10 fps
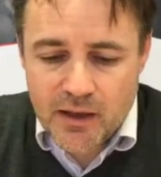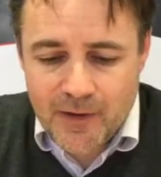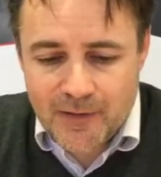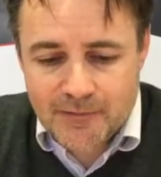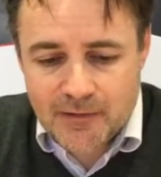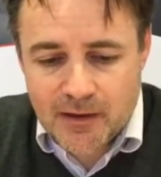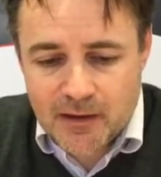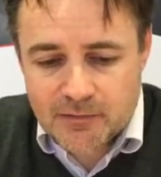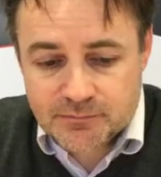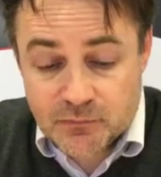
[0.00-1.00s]
And
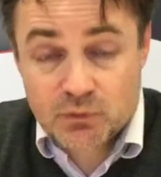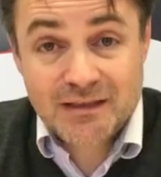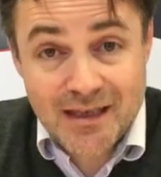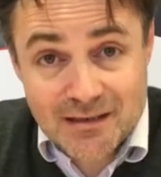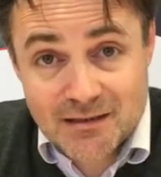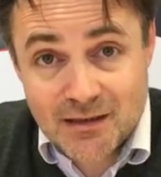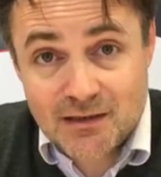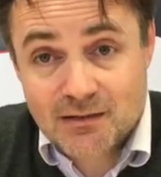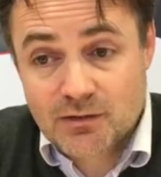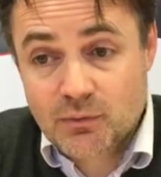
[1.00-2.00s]
to test
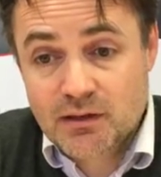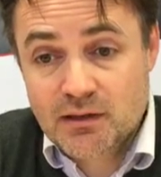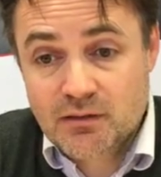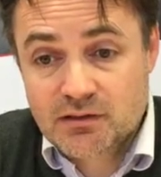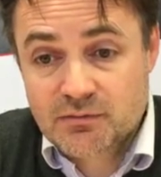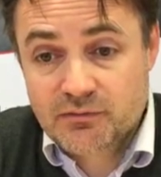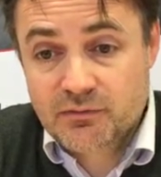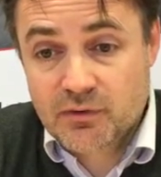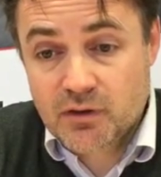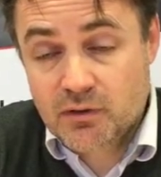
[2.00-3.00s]
it, we did
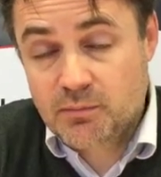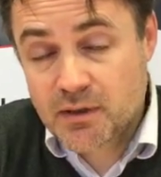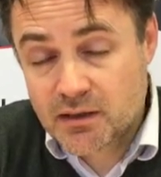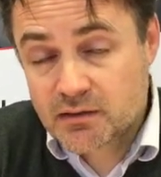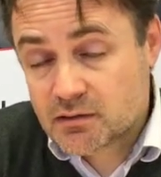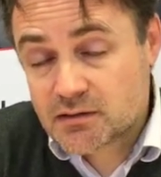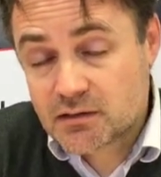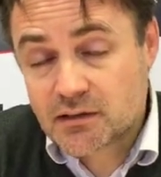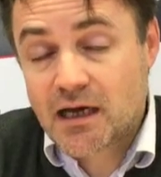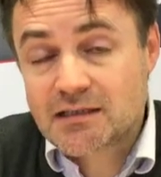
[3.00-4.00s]

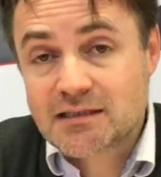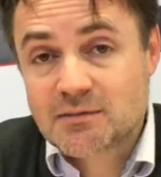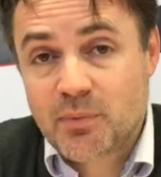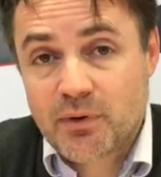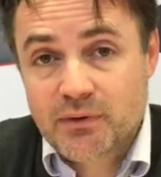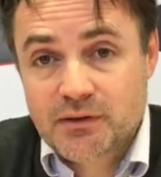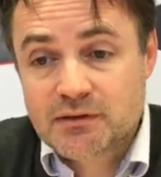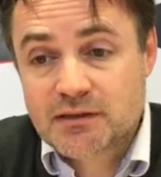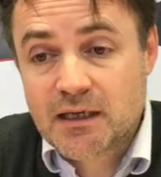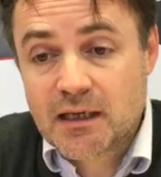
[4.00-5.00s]
a nice
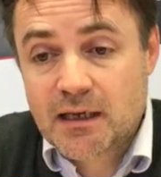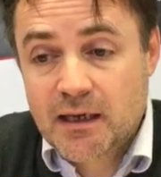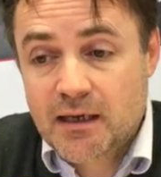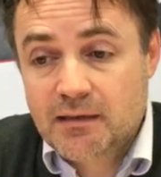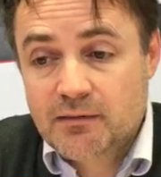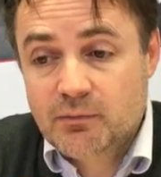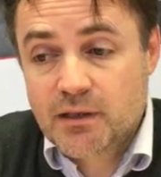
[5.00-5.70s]
experience, and